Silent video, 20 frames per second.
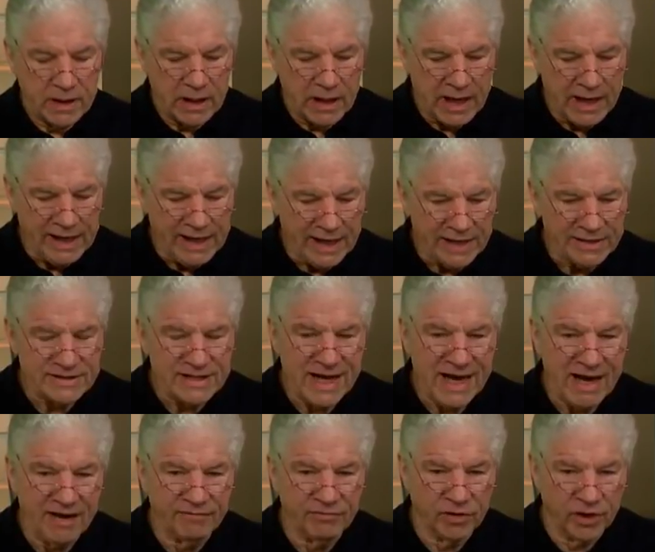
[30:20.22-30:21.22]
I got to
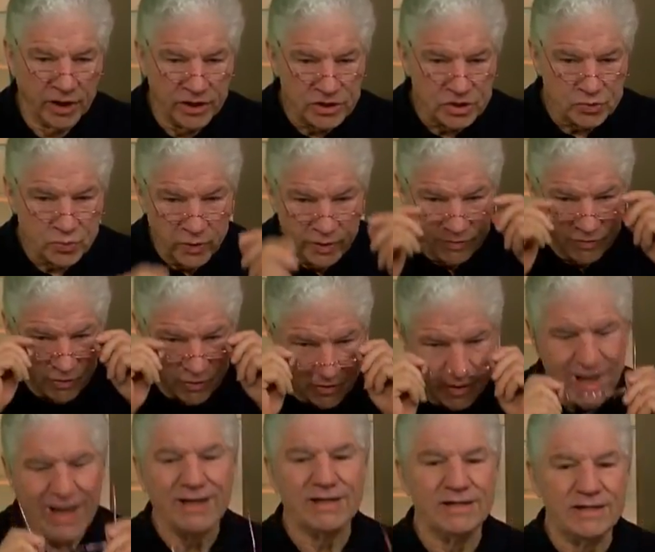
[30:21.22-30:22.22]
have lunch with her
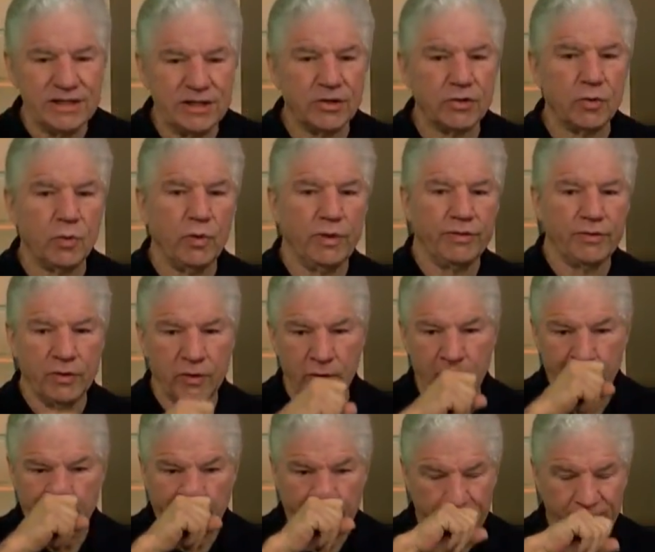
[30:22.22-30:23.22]
and dinner with
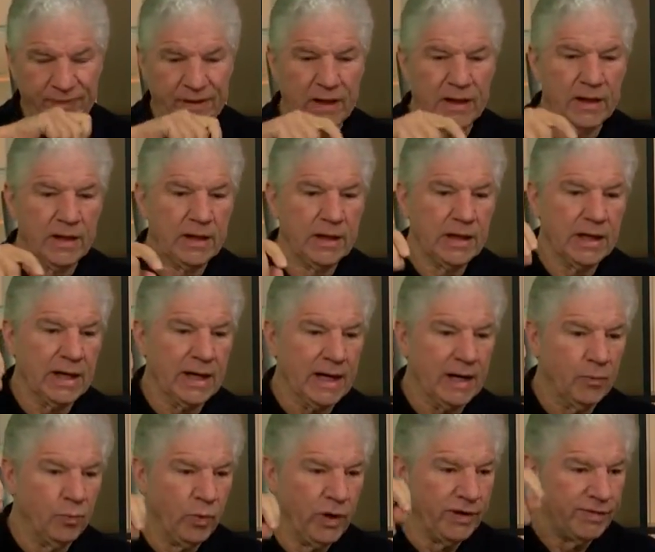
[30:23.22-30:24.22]
her
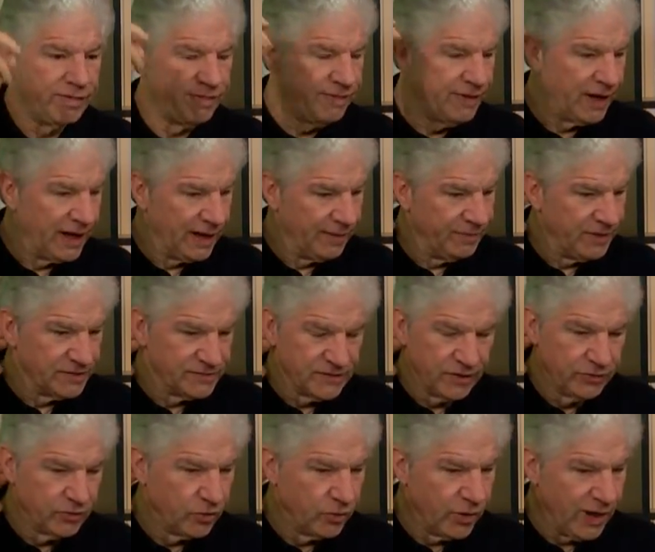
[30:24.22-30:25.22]
uh, with uh, this
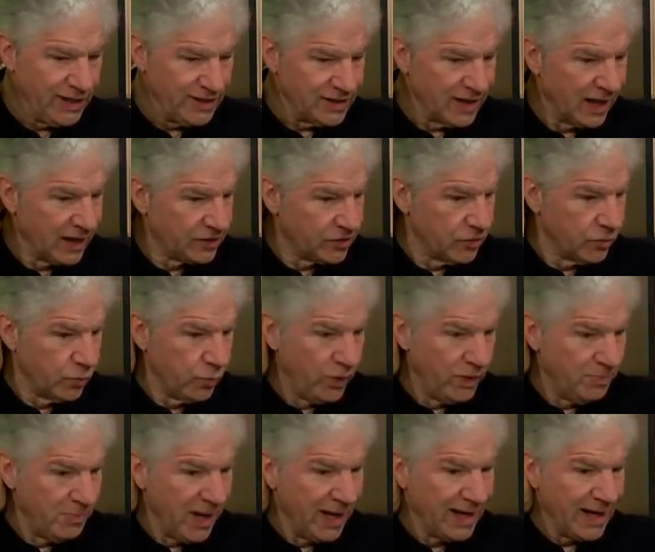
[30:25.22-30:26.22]
other great doctor we
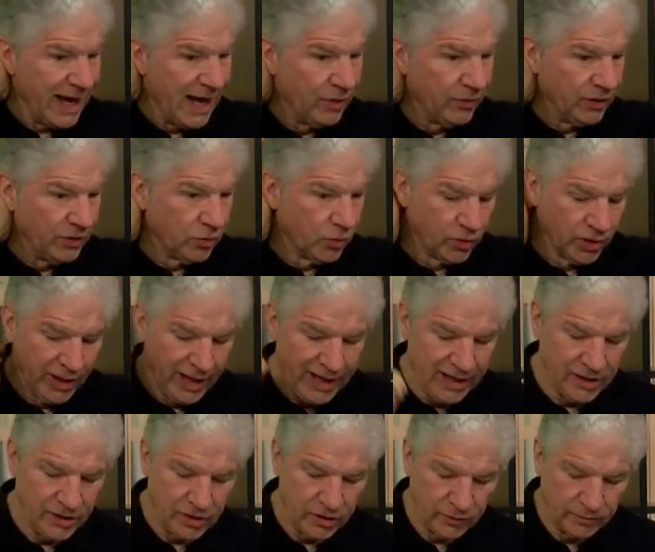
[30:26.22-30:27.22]
met out in
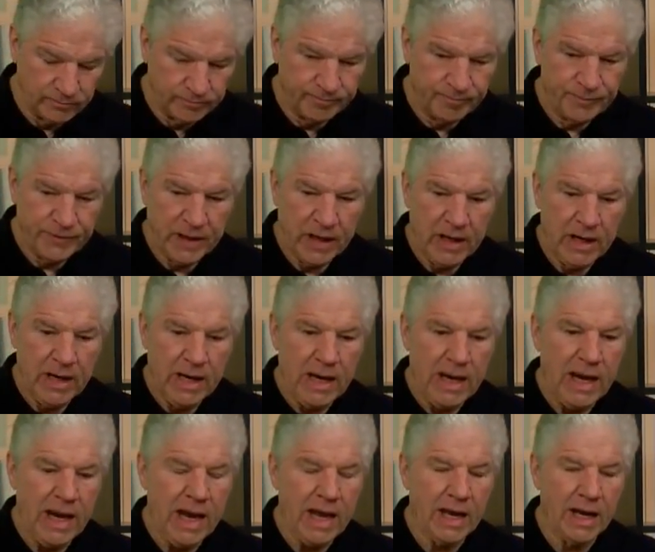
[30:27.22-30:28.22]
Orlando.
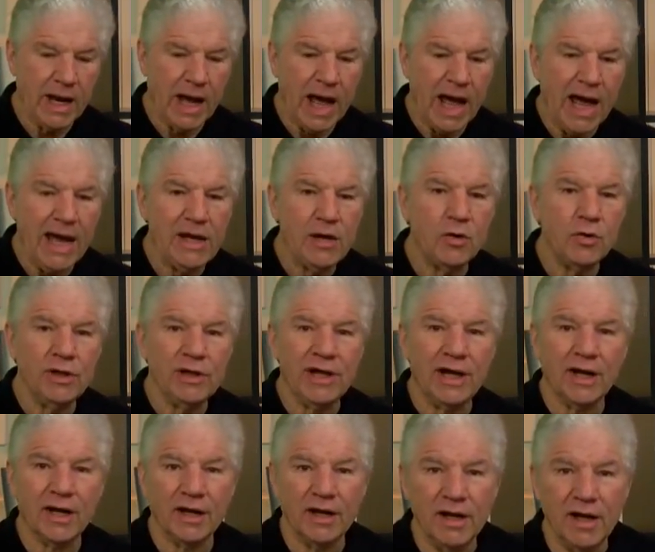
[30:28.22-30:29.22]
And I couldn't
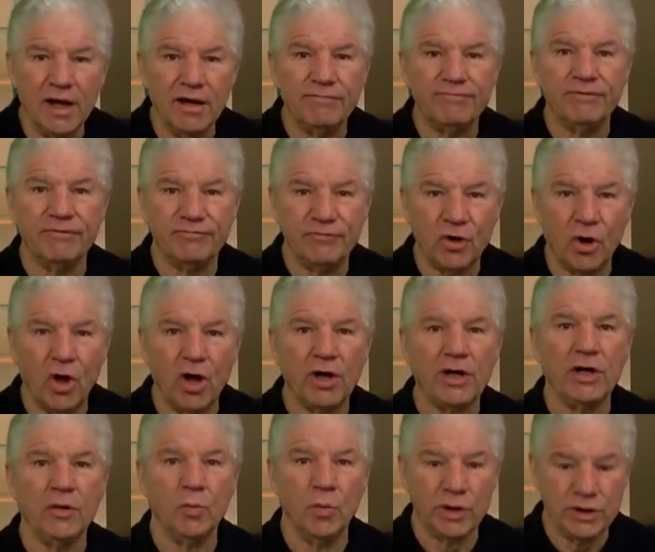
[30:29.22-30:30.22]
get enough of
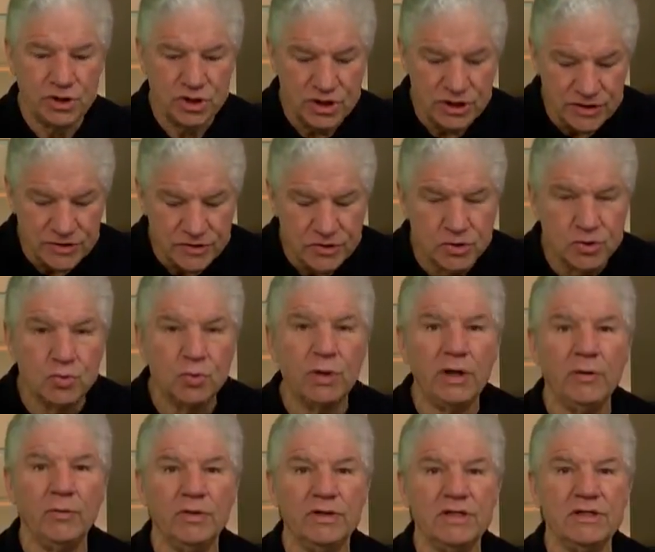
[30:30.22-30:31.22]
talking what she's
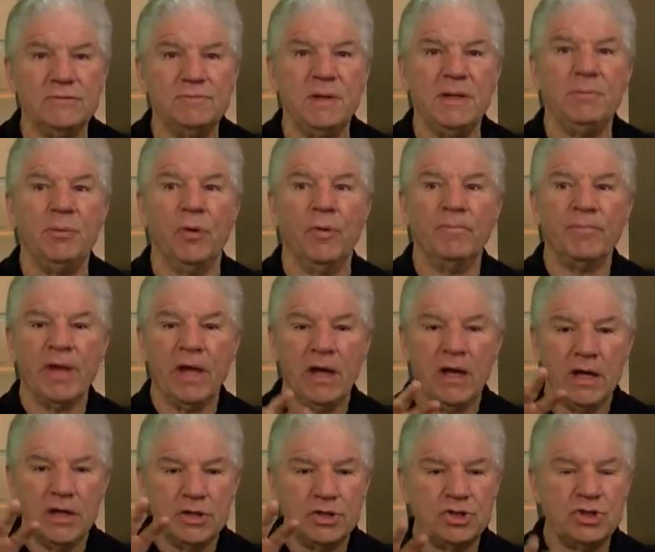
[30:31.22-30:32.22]
doing with these people.
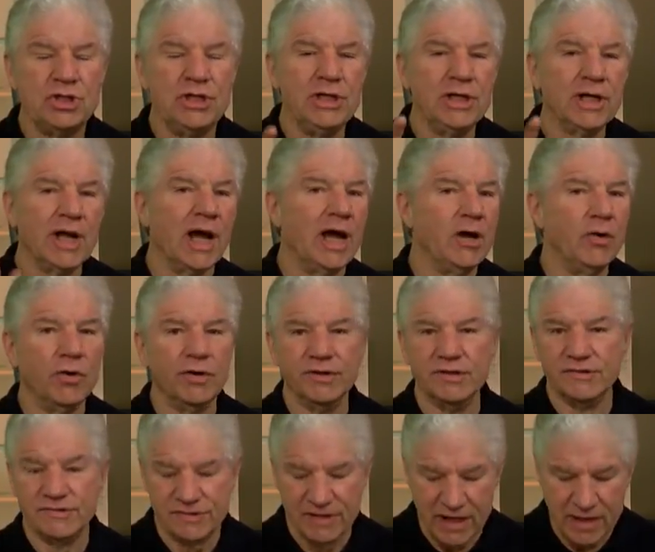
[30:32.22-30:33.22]
She and I are on
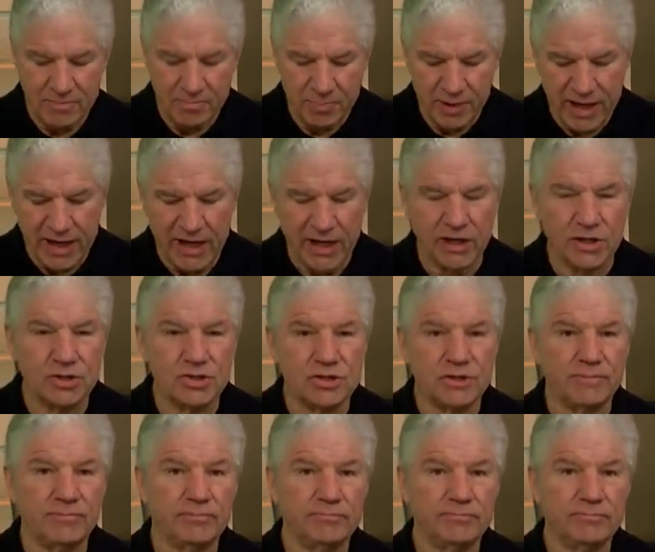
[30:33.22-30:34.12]
the same page.